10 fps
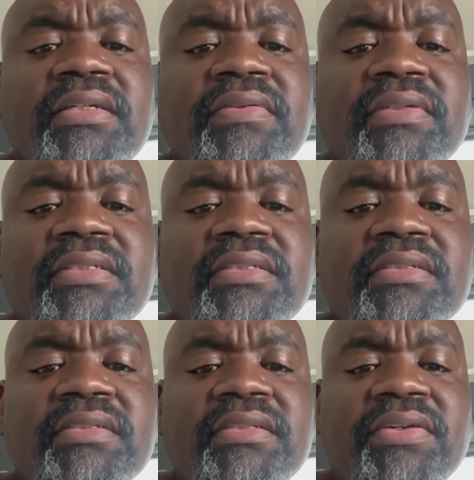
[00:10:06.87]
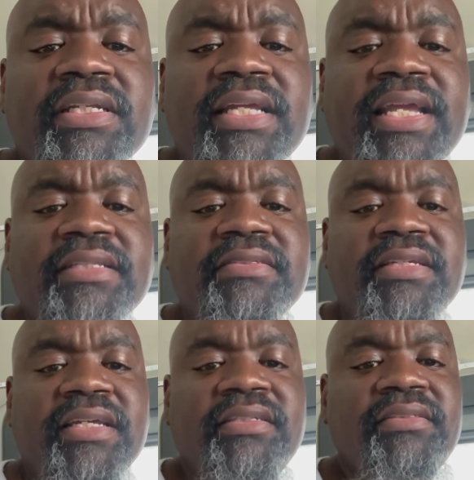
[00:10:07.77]
what is this,
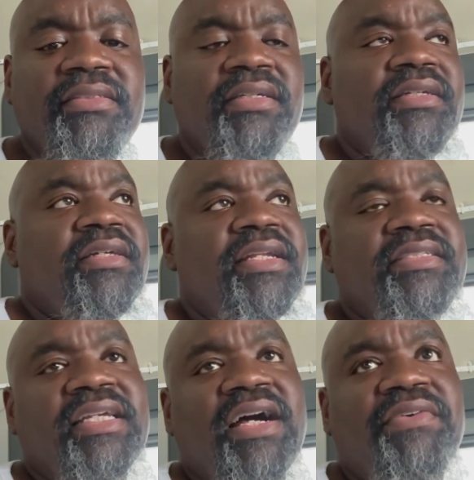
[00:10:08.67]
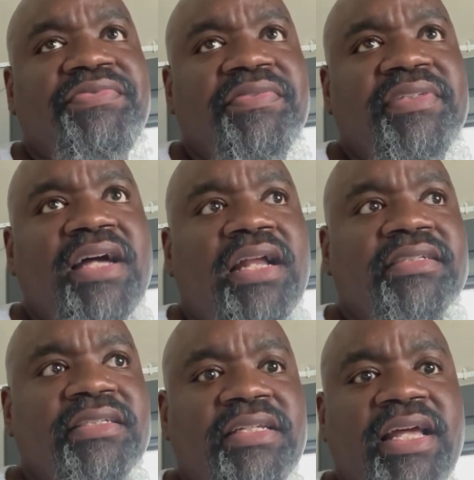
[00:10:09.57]
38.10. They take out
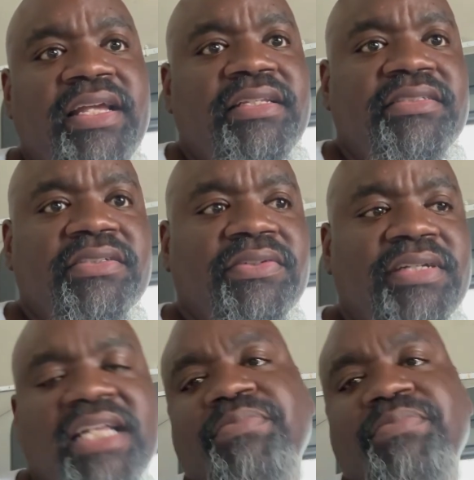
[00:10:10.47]
$50 a day till that's